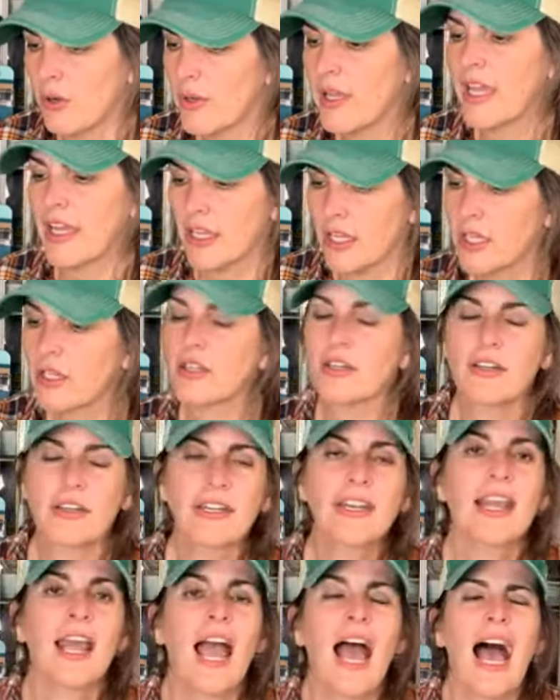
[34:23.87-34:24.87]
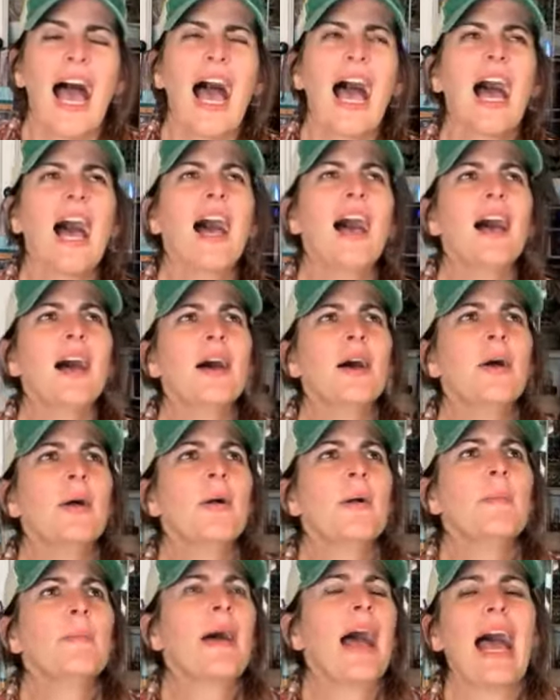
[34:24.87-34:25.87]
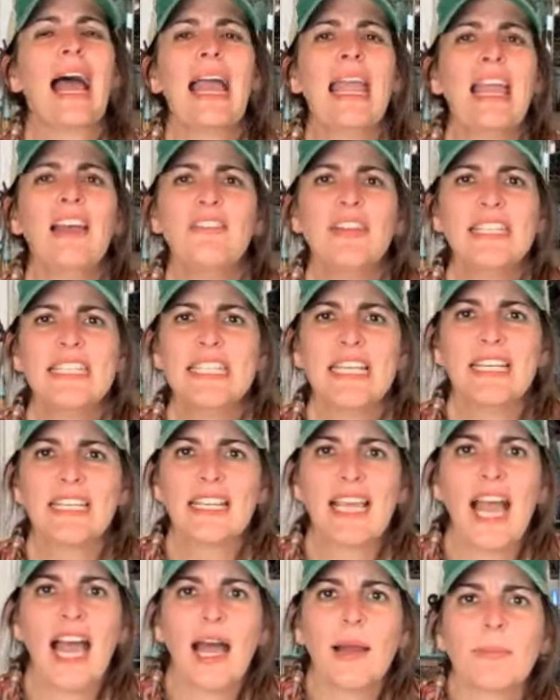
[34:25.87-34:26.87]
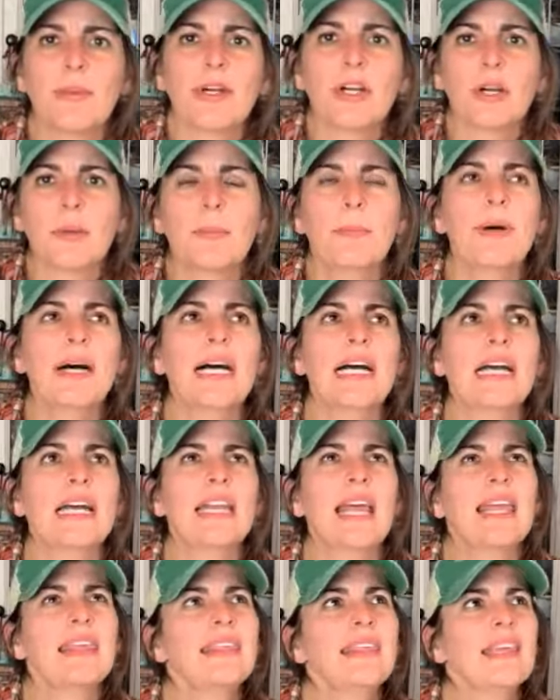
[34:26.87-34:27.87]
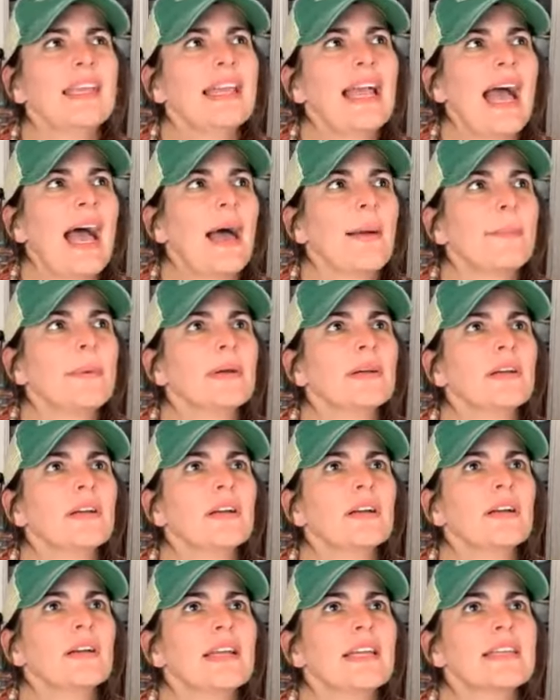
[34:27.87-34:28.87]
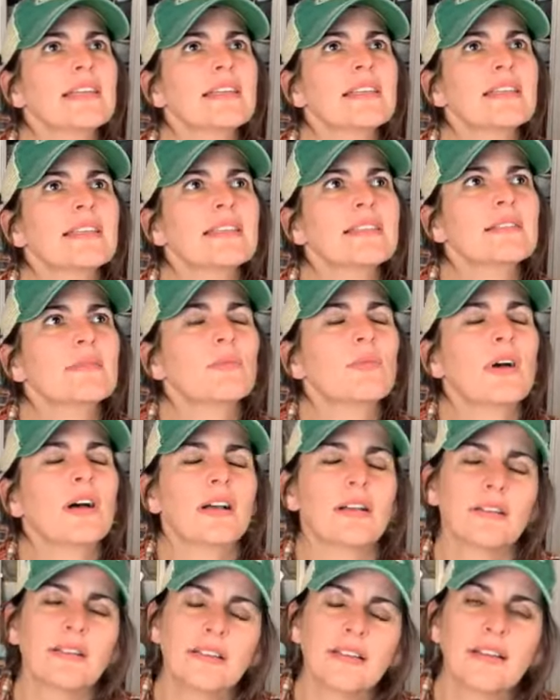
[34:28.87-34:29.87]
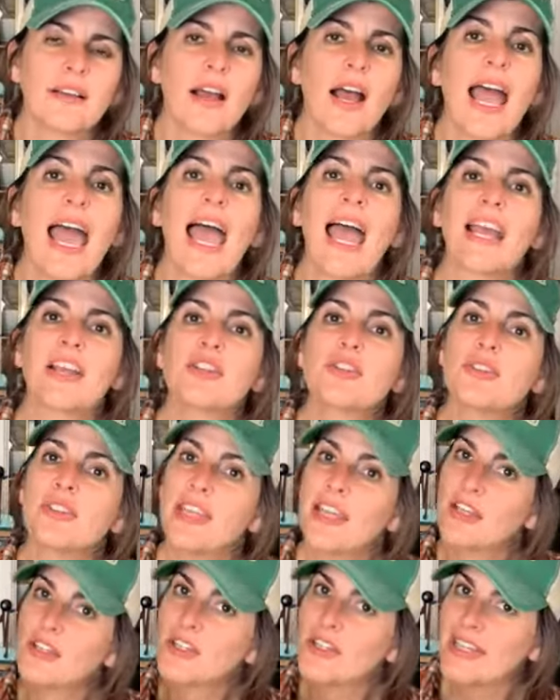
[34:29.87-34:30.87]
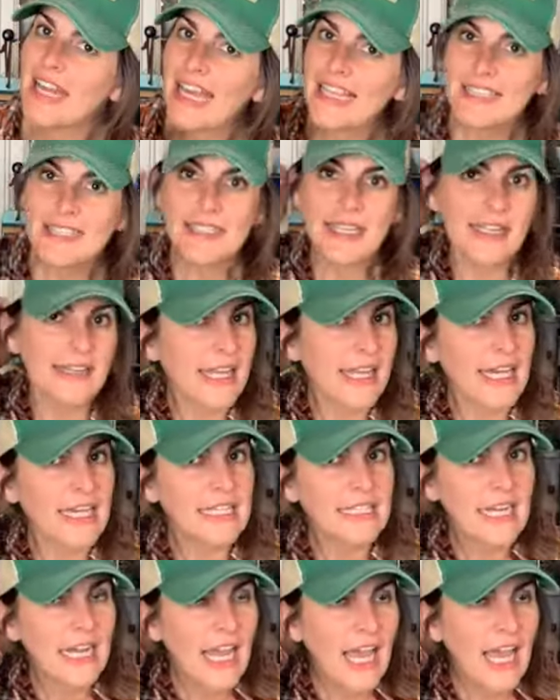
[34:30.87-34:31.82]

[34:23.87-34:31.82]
Okay, good. Um, I haven't done copper, but I think copper is well. Actually, I should not say that.